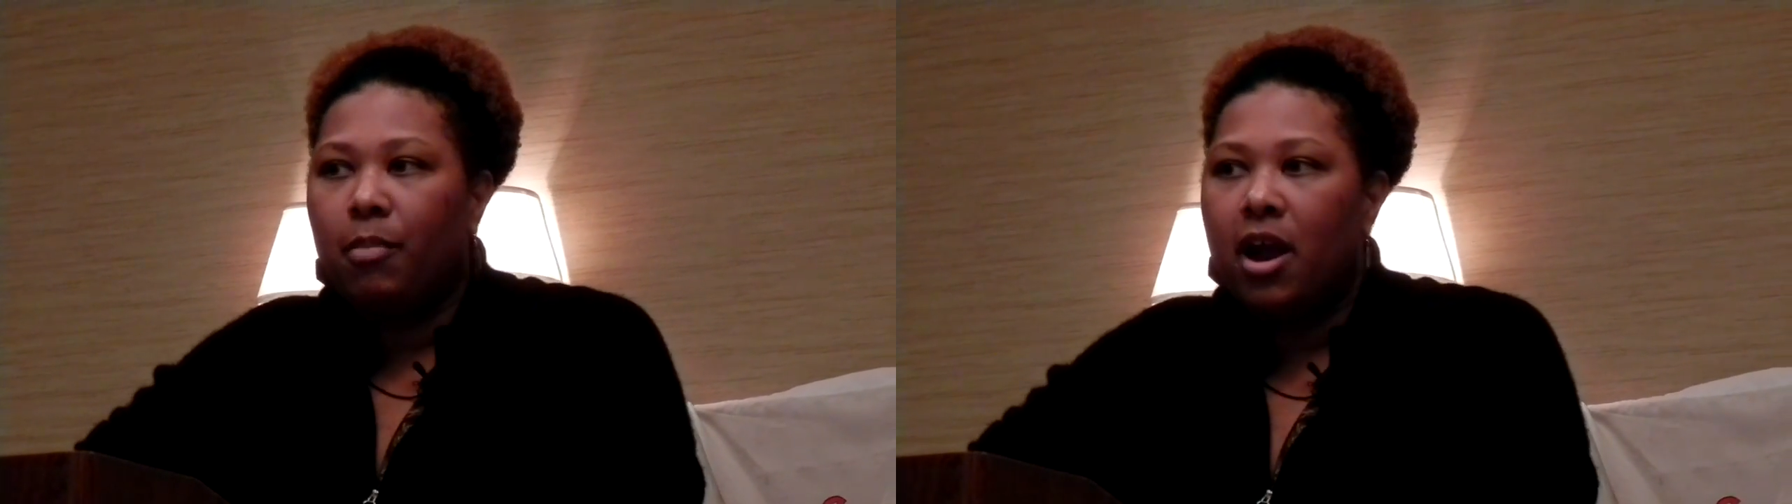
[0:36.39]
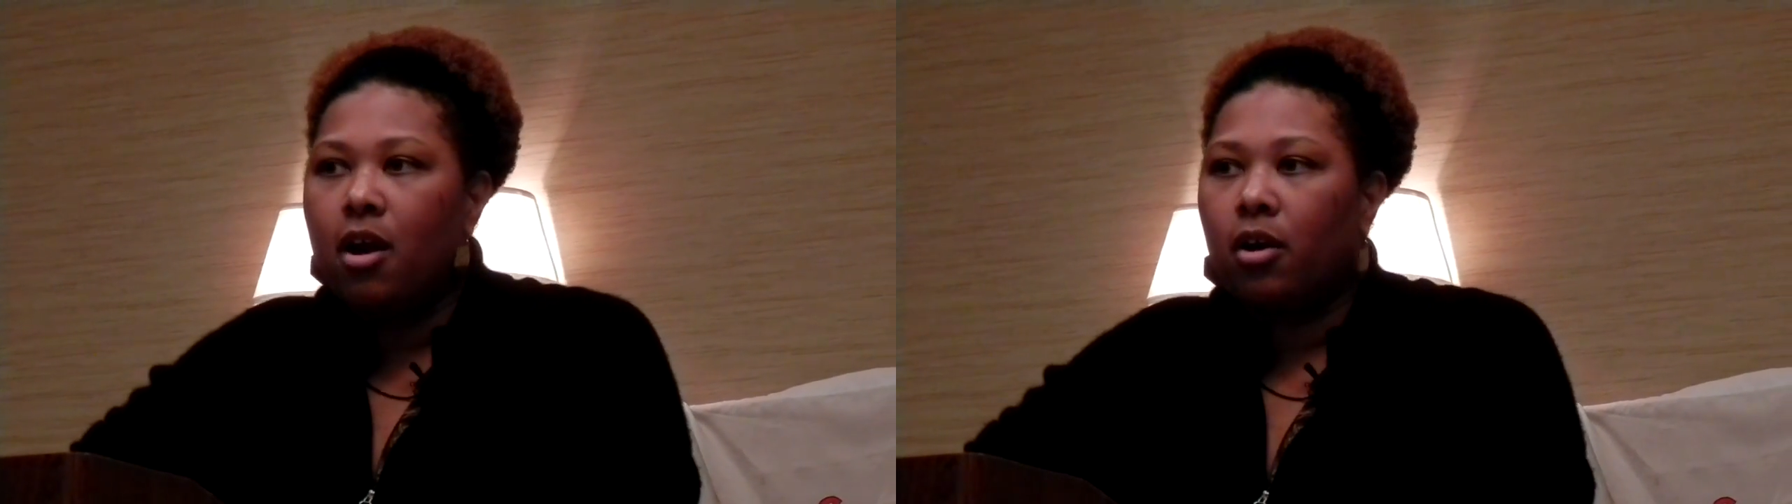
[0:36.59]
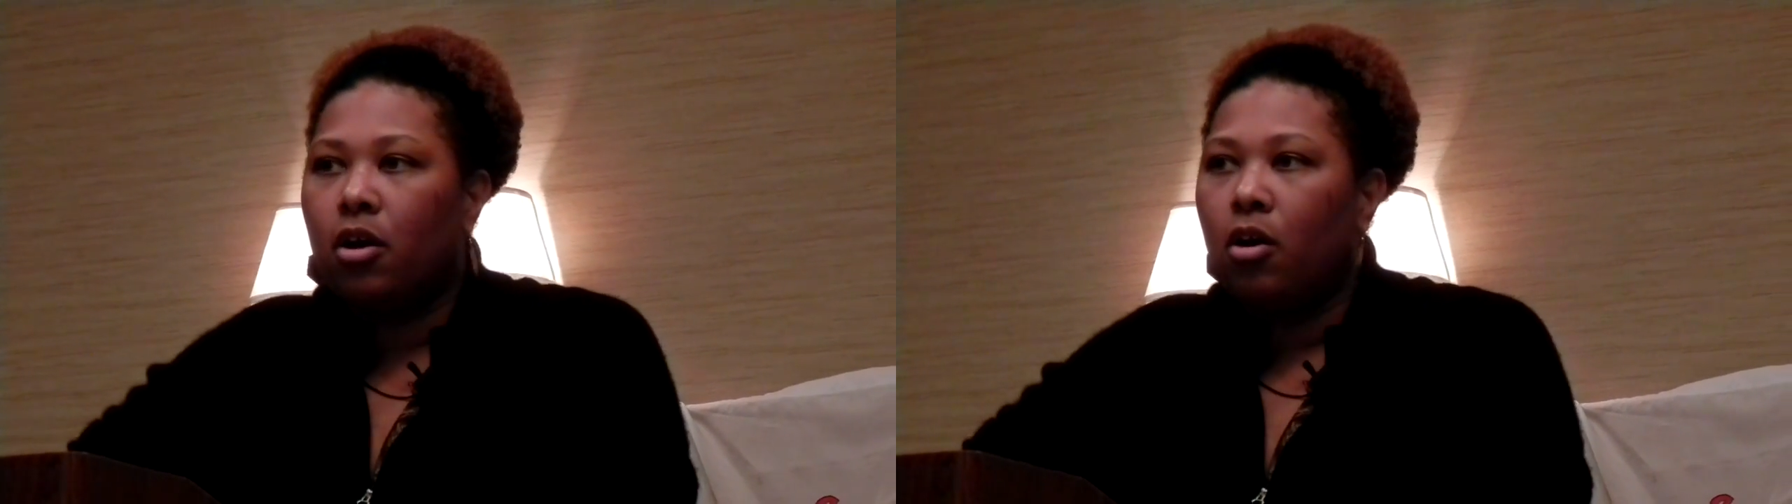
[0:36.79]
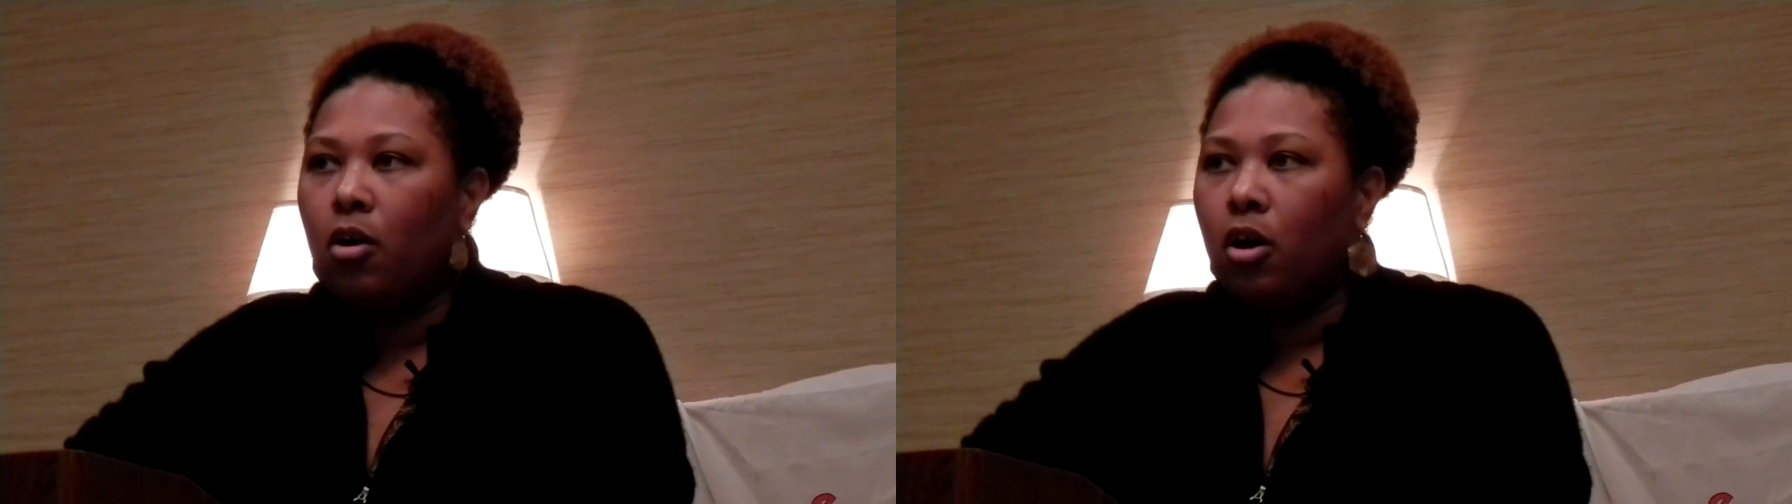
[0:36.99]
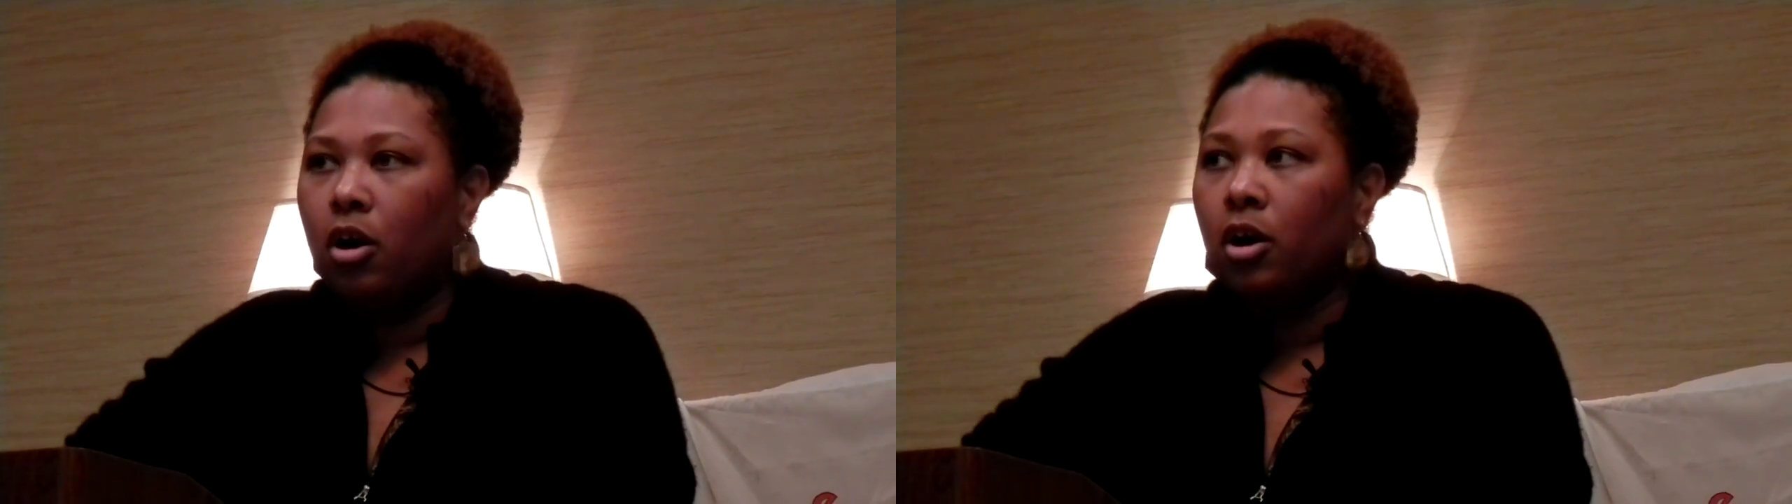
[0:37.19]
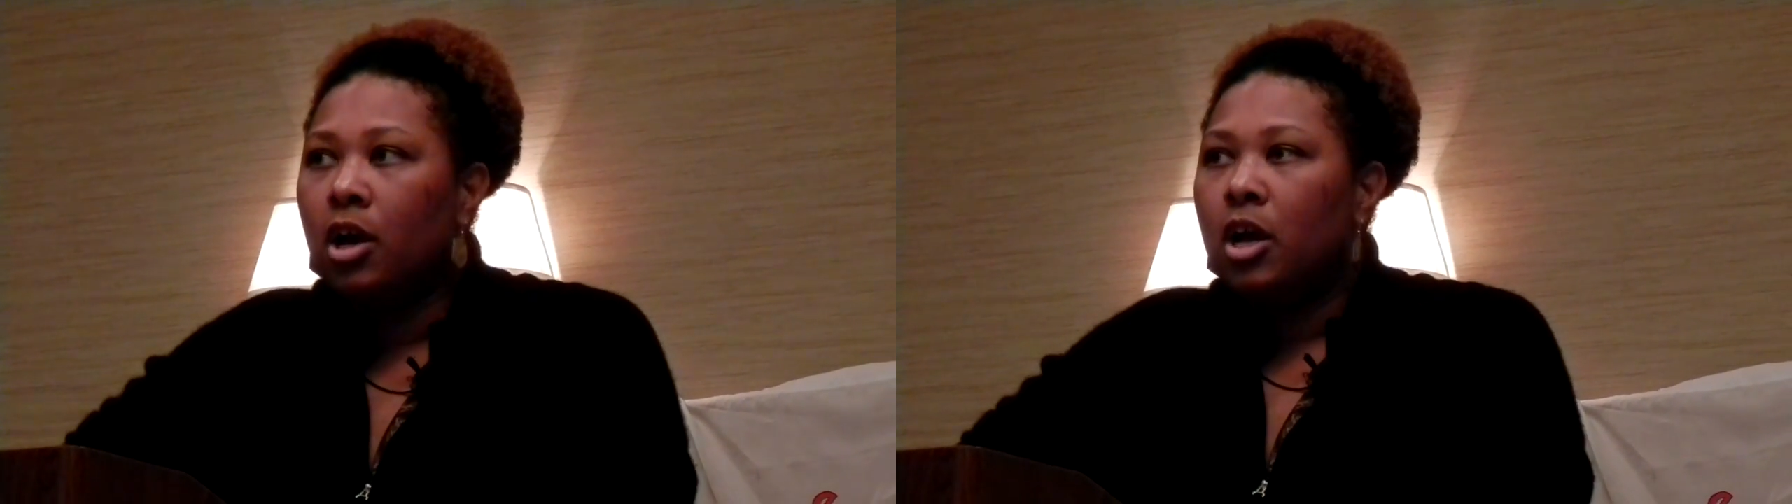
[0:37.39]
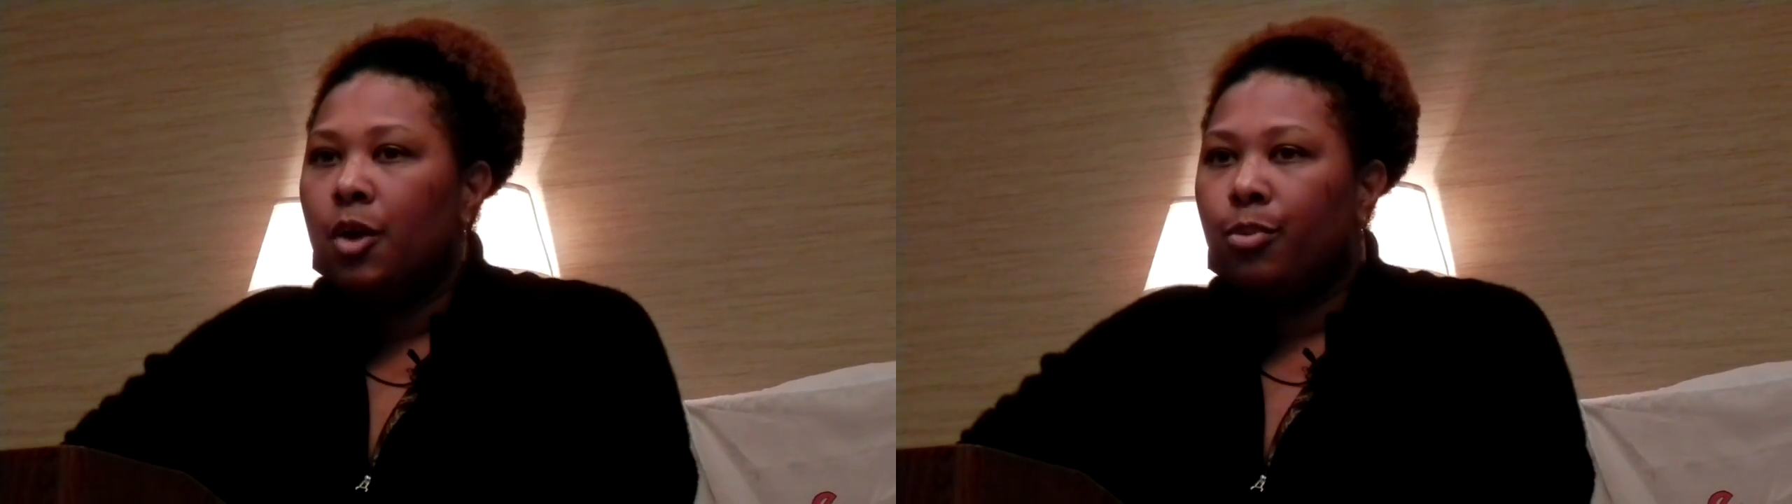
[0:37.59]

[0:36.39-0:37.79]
America are